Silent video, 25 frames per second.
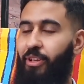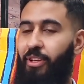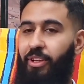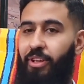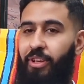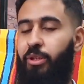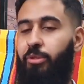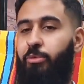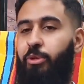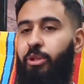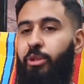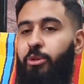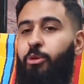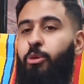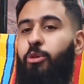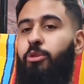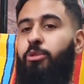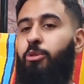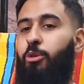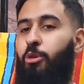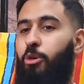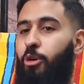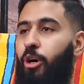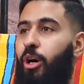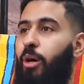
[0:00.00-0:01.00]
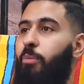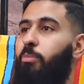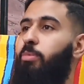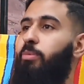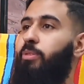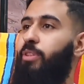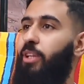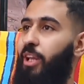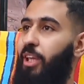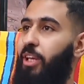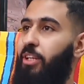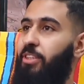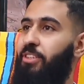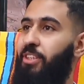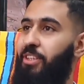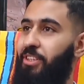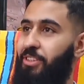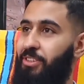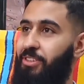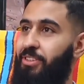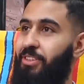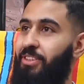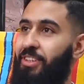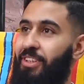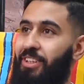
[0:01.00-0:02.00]
We don't grow up like
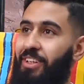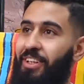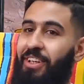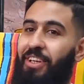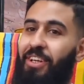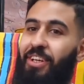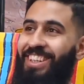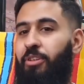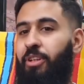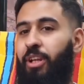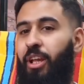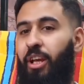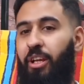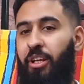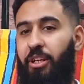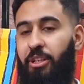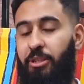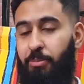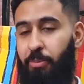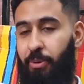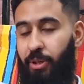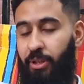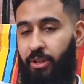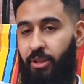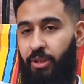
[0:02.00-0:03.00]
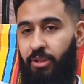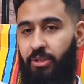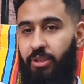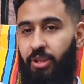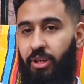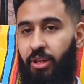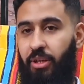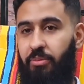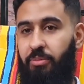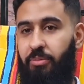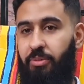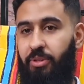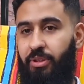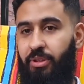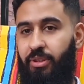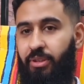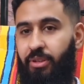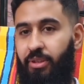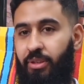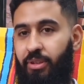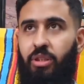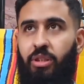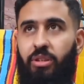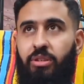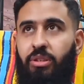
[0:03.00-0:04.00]
this, like respecting time.
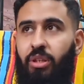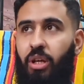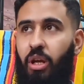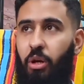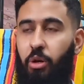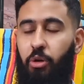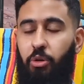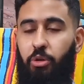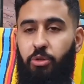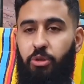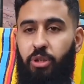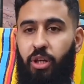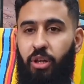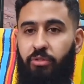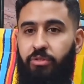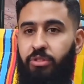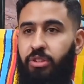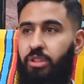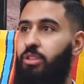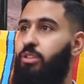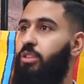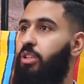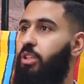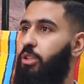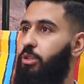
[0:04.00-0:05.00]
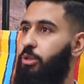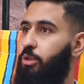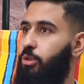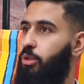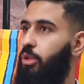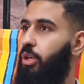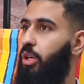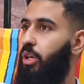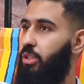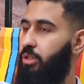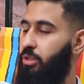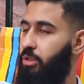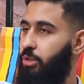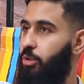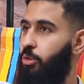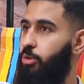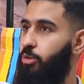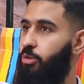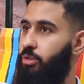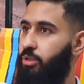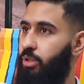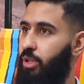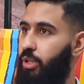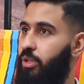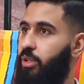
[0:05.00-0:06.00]
They always have this
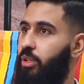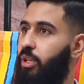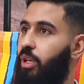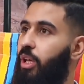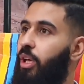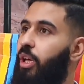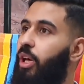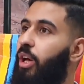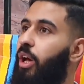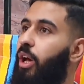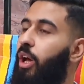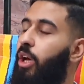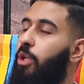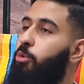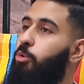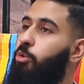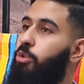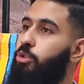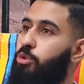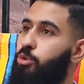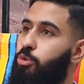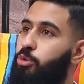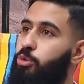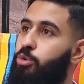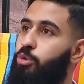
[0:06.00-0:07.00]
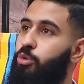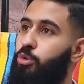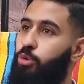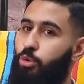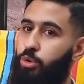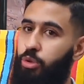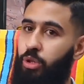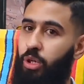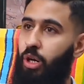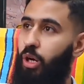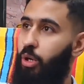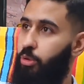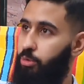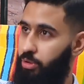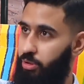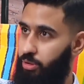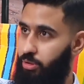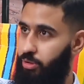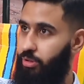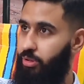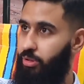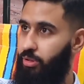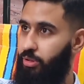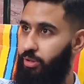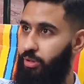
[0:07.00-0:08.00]
excuse that it was too
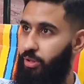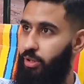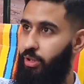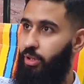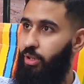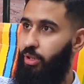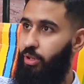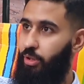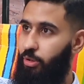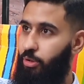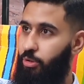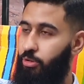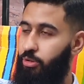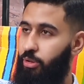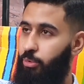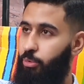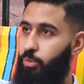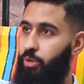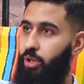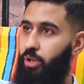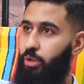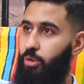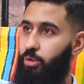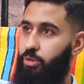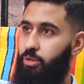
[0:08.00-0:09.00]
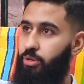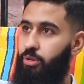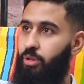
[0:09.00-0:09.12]
crowded on the way, or